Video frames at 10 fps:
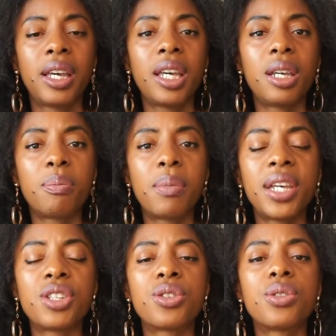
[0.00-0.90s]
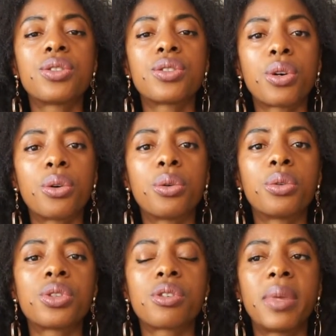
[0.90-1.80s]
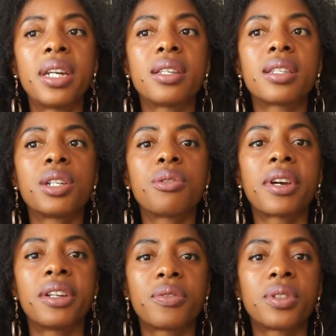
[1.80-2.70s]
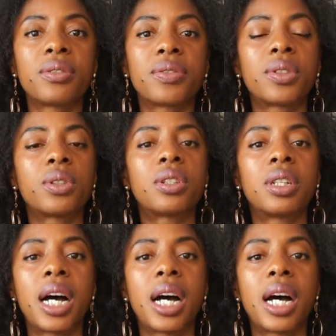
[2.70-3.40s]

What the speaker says: it makes you so tremendously grateful for